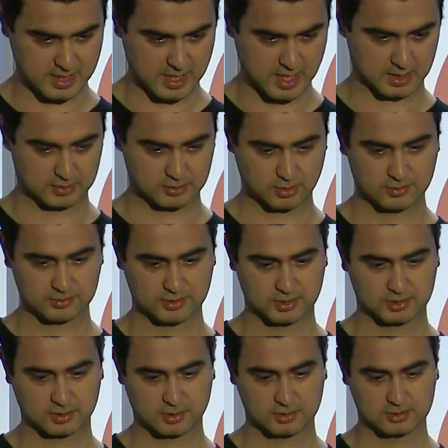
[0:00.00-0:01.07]
and those
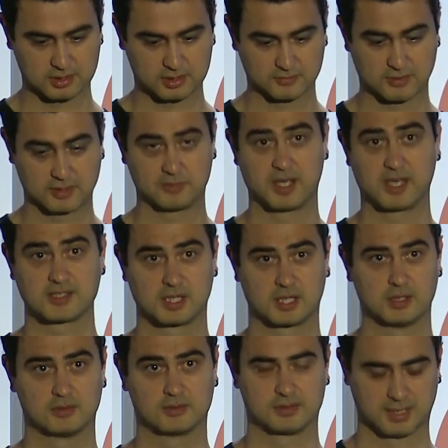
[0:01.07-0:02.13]
resources will be
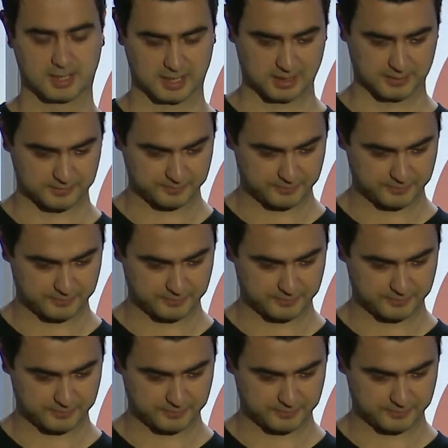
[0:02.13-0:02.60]
executed again.